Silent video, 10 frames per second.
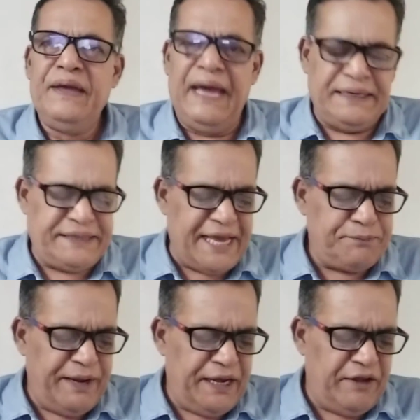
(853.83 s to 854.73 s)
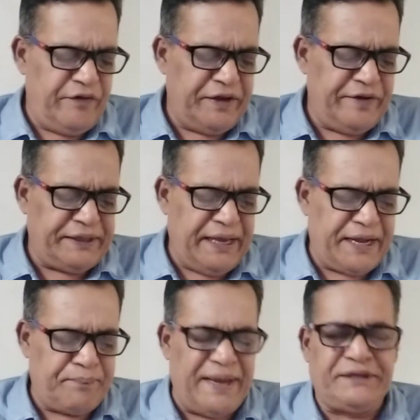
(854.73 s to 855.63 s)
And she has been living with
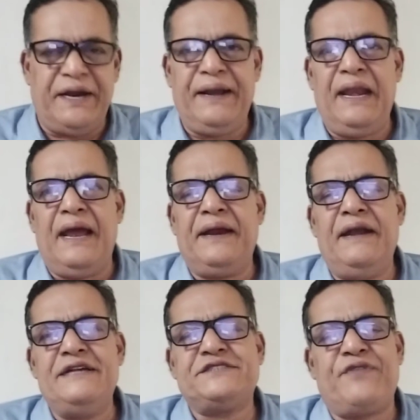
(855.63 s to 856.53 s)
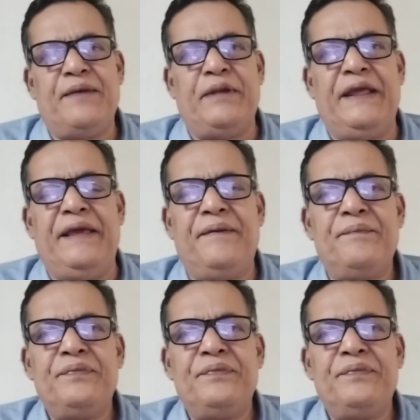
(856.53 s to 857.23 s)
her maternal uncle's family.